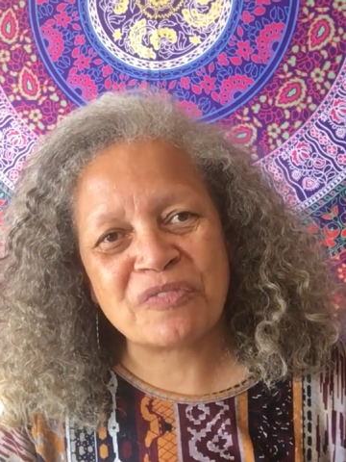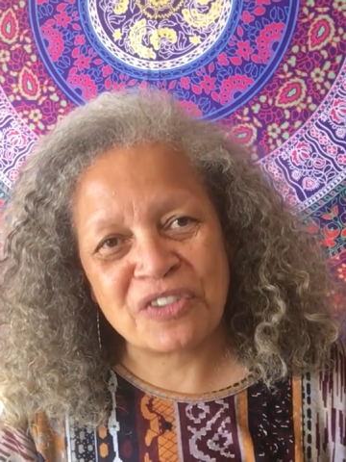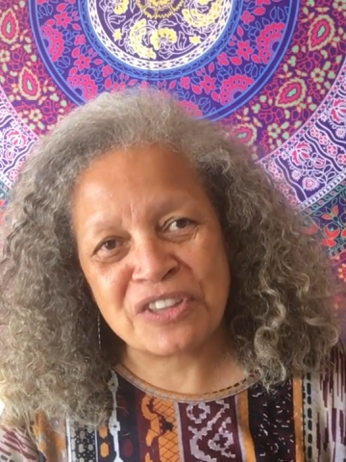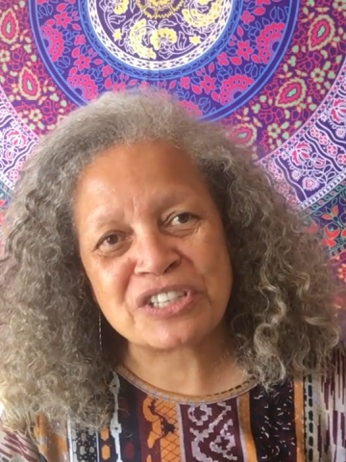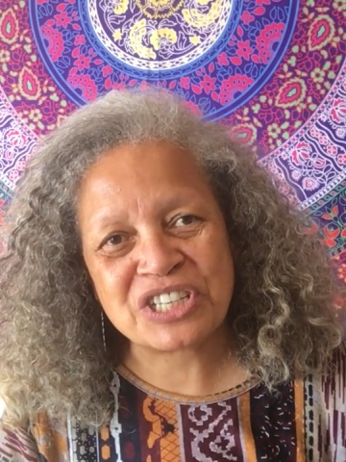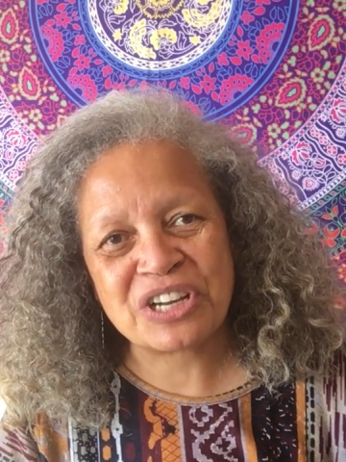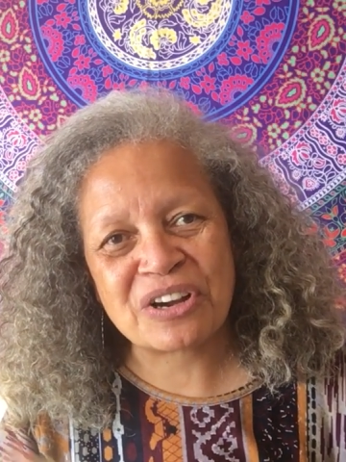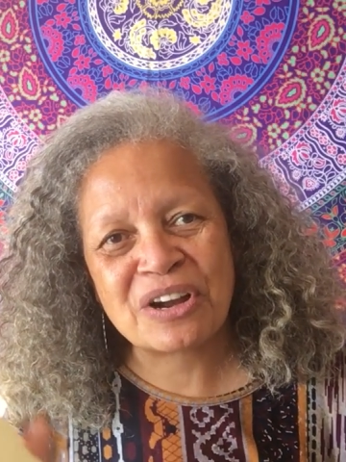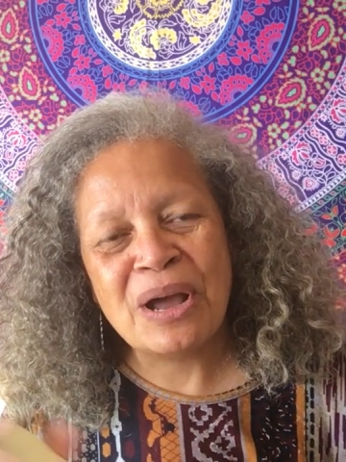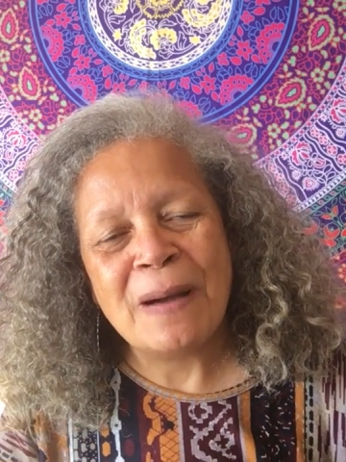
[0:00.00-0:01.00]
this
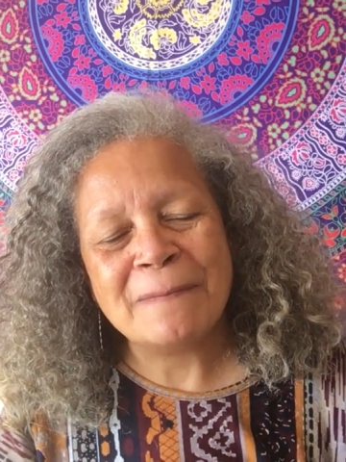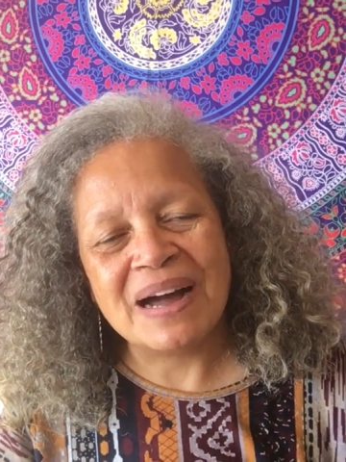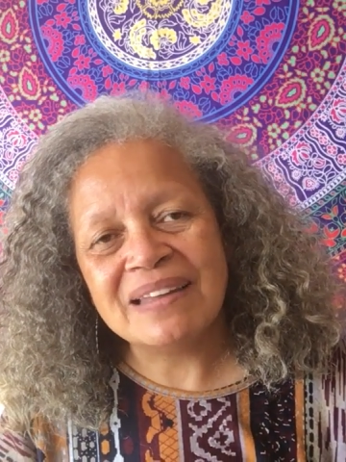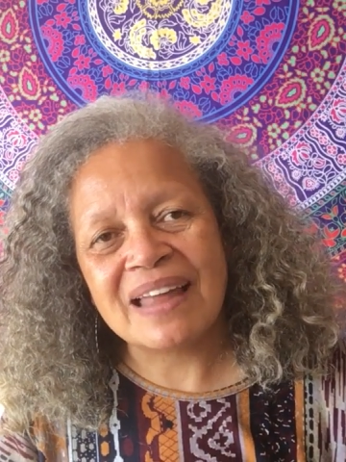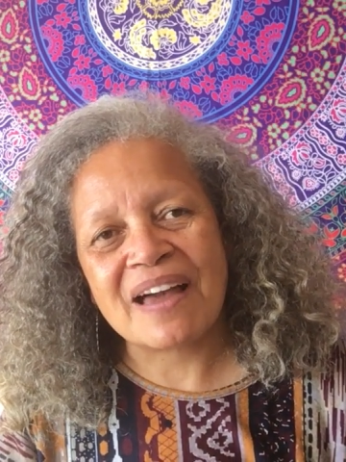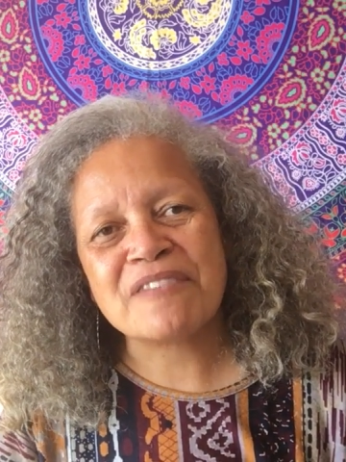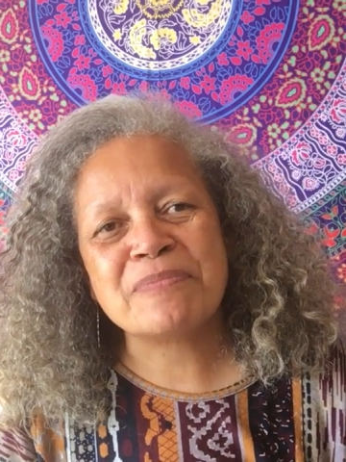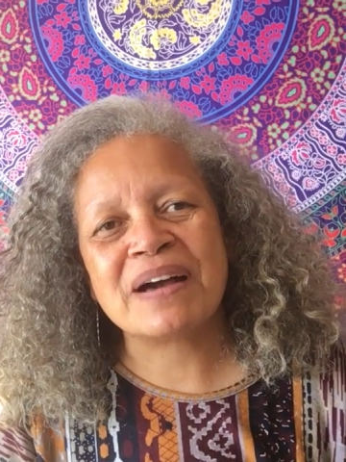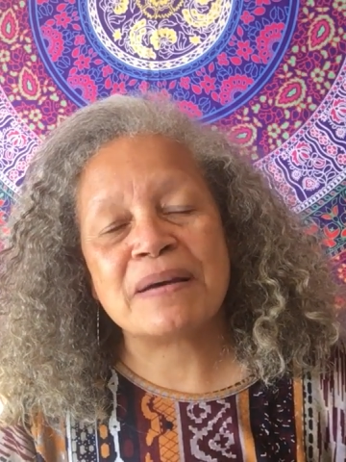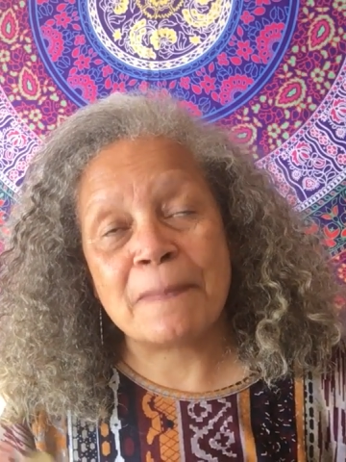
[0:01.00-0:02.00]
year. My life path